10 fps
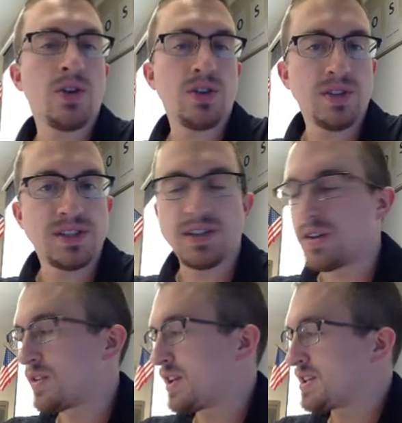and you can see all
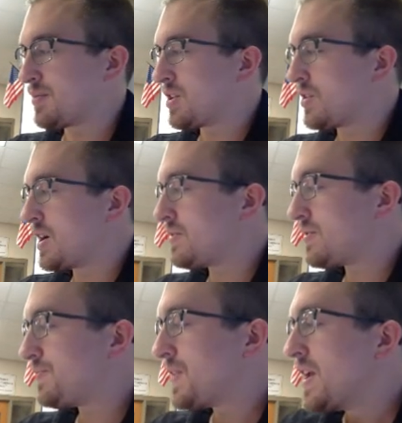the things on the graph.
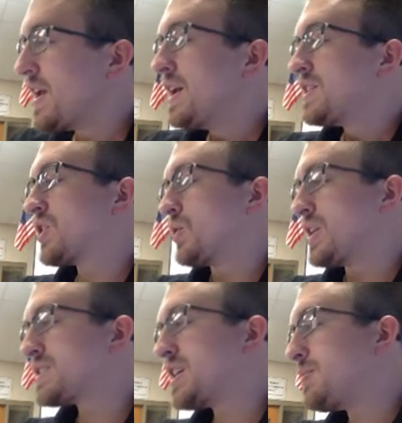So
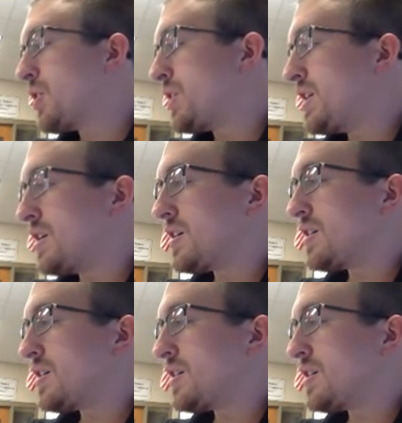let's keep going here,